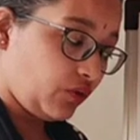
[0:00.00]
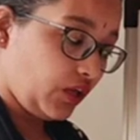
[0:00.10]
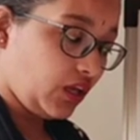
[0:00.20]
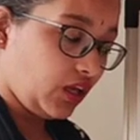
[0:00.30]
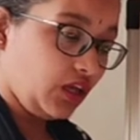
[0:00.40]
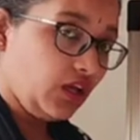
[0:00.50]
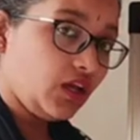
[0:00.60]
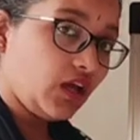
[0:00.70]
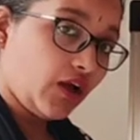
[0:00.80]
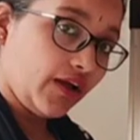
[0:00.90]
3
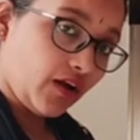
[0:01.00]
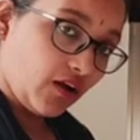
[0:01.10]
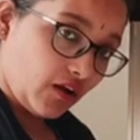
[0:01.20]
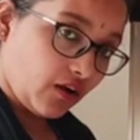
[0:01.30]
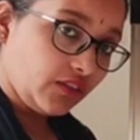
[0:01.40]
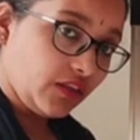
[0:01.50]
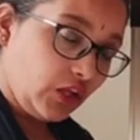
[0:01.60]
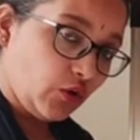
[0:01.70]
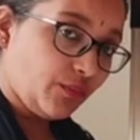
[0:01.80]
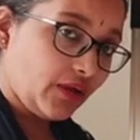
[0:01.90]
on the
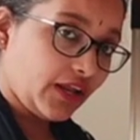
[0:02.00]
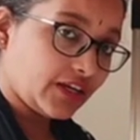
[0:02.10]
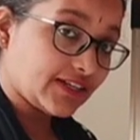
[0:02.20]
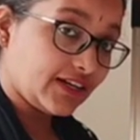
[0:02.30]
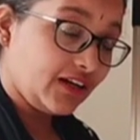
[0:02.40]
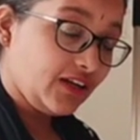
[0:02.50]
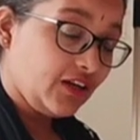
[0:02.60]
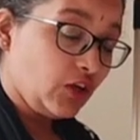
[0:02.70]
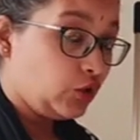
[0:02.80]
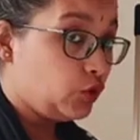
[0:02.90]
numerator,
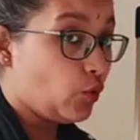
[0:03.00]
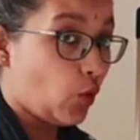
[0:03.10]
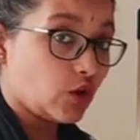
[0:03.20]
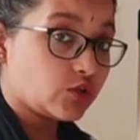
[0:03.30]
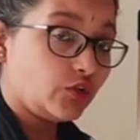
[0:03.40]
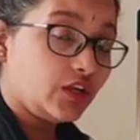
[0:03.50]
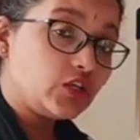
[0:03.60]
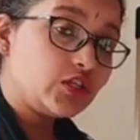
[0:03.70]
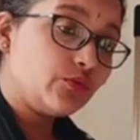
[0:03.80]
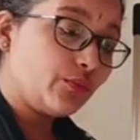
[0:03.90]
you also
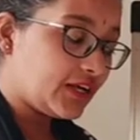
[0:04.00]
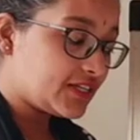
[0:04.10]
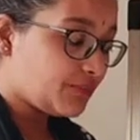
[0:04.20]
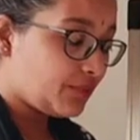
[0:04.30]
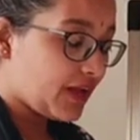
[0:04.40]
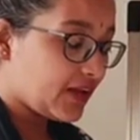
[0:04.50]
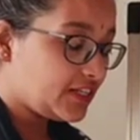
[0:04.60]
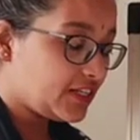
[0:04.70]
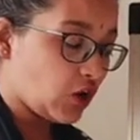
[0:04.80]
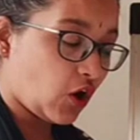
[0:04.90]
need to multiply
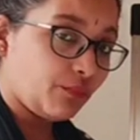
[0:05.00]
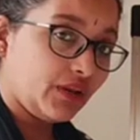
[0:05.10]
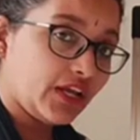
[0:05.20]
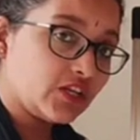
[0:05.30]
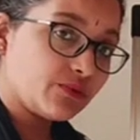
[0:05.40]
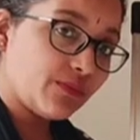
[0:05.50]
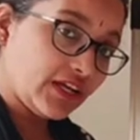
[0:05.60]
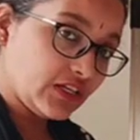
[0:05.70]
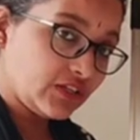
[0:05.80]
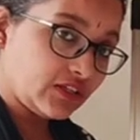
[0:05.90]
denominator
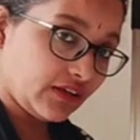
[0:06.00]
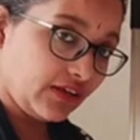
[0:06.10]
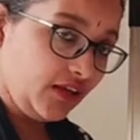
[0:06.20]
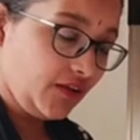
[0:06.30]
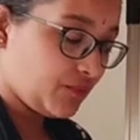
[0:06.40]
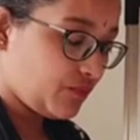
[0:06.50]
by 3.